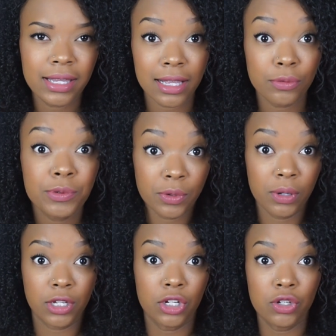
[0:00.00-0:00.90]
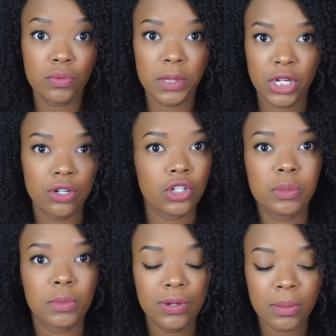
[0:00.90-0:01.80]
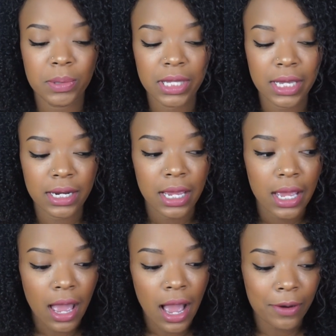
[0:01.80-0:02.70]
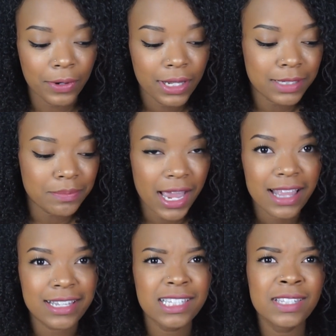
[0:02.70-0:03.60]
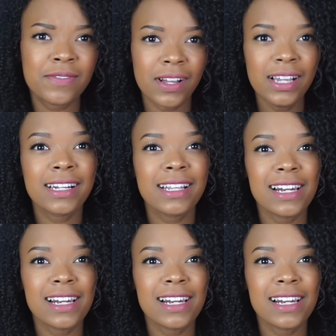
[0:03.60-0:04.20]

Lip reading: Like, that was what I was gonna do with my channel, just beauty. But then I realized, man, this is fun.